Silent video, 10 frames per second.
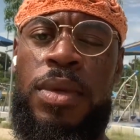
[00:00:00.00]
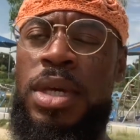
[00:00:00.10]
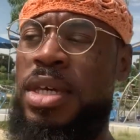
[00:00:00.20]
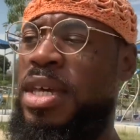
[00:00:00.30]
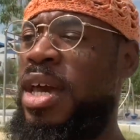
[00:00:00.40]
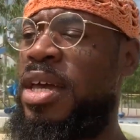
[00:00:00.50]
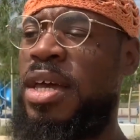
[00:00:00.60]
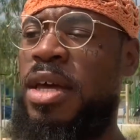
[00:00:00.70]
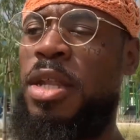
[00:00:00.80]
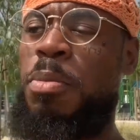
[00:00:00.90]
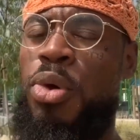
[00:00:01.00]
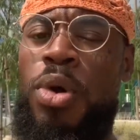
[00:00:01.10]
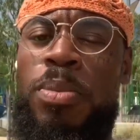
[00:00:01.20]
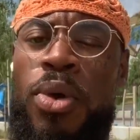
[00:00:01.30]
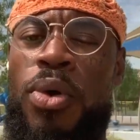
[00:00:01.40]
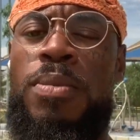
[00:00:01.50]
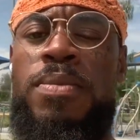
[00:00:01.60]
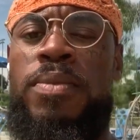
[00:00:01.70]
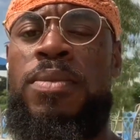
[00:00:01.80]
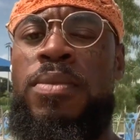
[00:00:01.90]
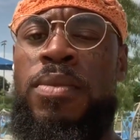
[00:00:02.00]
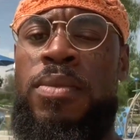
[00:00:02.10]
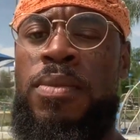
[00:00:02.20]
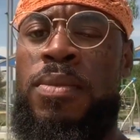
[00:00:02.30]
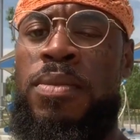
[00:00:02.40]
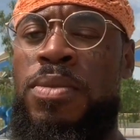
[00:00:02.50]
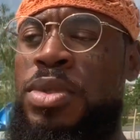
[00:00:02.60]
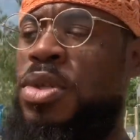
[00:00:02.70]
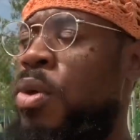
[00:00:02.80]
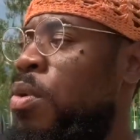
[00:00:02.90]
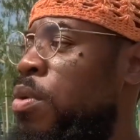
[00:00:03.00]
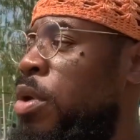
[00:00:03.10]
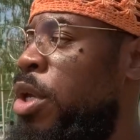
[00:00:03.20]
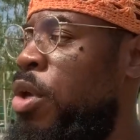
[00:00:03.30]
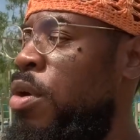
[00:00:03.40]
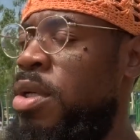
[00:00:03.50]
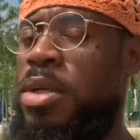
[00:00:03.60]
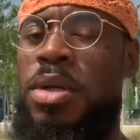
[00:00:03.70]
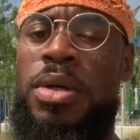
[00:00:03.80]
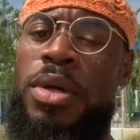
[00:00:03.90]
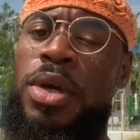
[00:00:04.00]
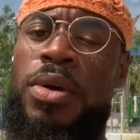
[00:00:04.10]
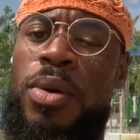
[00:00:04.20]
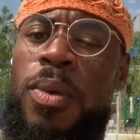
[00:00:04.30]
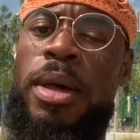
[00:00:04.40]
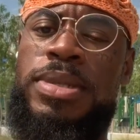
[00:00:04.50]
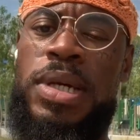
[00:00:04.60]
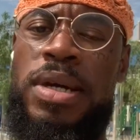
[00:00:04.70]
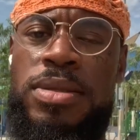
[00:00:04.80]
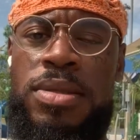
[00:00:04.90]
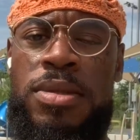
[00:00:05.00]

He can't get any pom pom so he on the he on the websites.